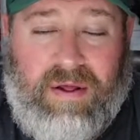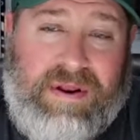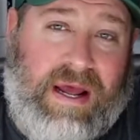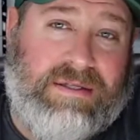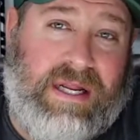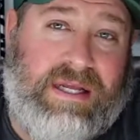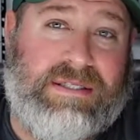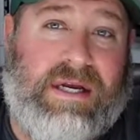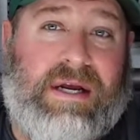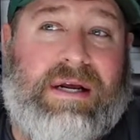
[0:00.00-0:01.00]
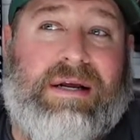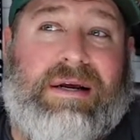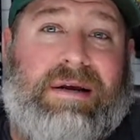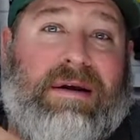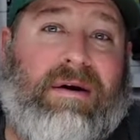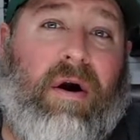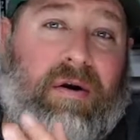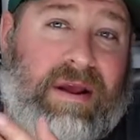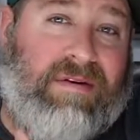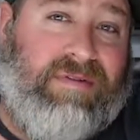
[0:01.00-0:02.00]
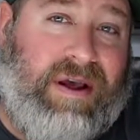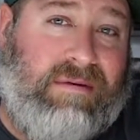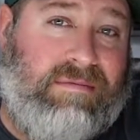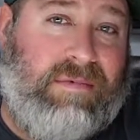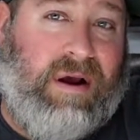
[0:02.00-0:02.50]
Now the downside is harder to get fit.